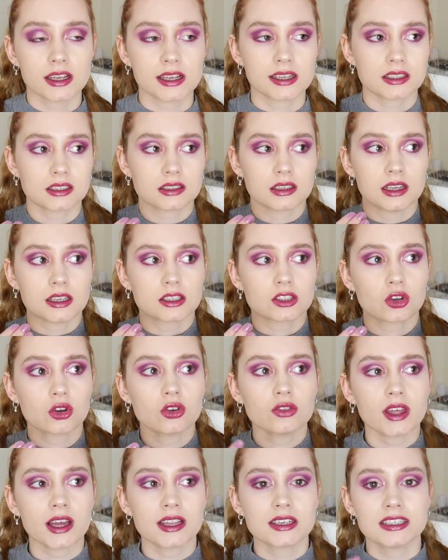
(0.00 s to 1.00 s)
it's
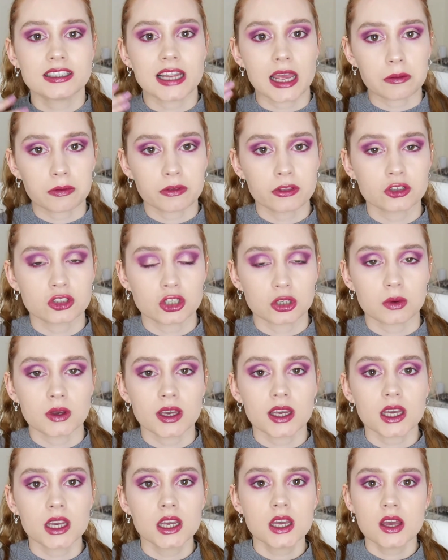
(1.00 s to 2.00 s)
got that depth to
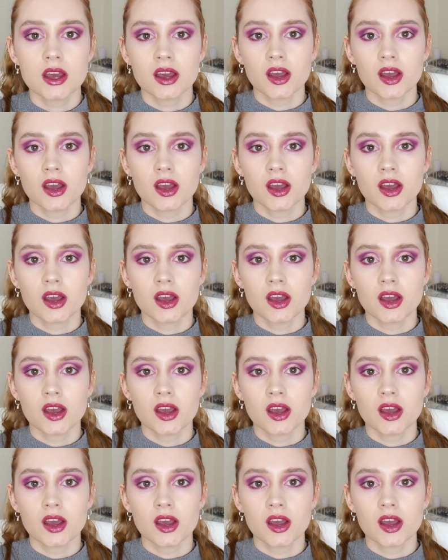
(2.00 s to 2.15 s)
it,